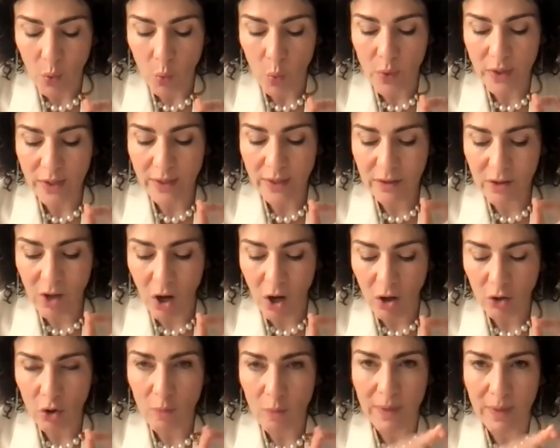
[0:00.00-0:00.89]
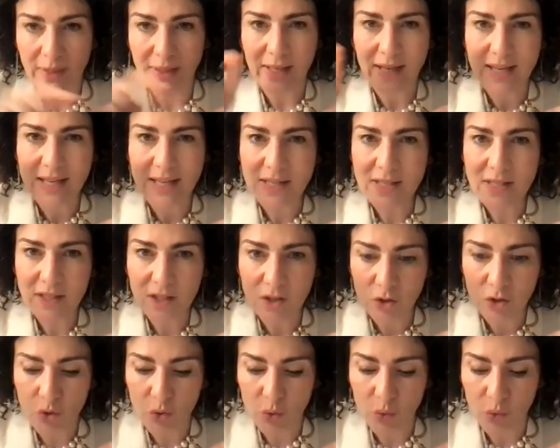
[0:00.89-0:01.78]
with the document
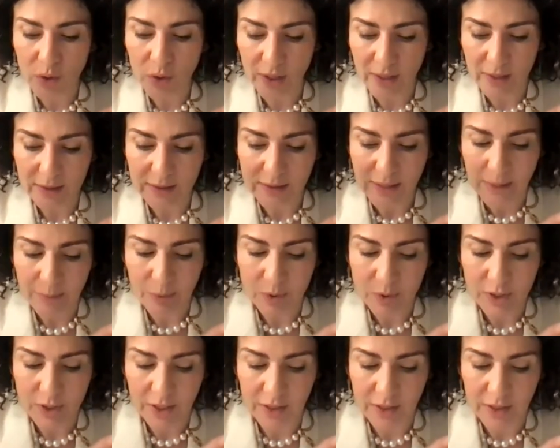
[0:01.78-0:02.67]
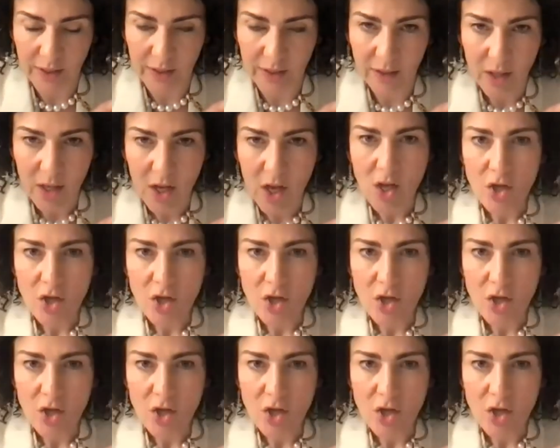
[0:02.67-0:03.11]
instituting the proceeding.